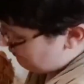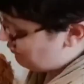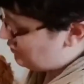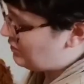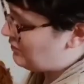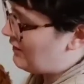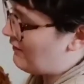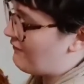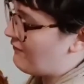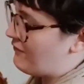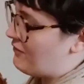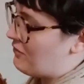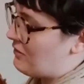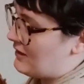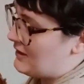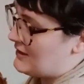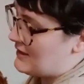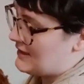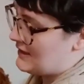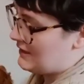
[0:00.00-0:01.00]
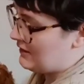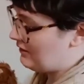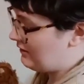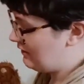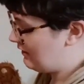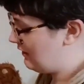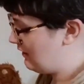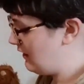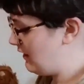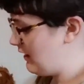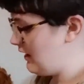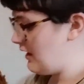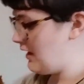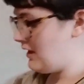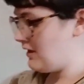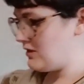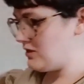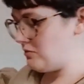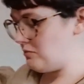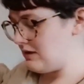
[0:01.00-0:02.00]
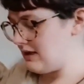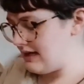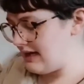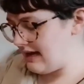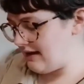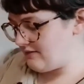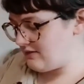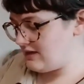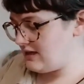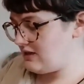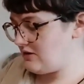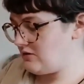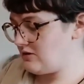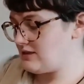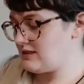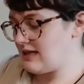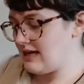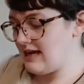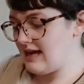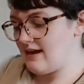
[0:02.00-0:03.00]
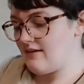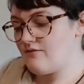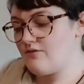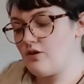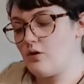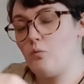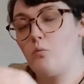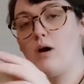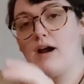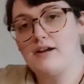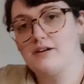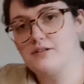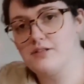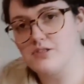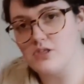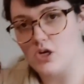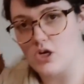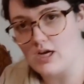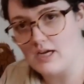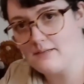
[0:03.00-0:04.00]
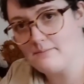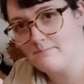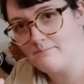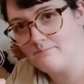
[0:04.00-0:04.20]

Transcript: we do have a few things in here. So what I have in here is I have a wire saw.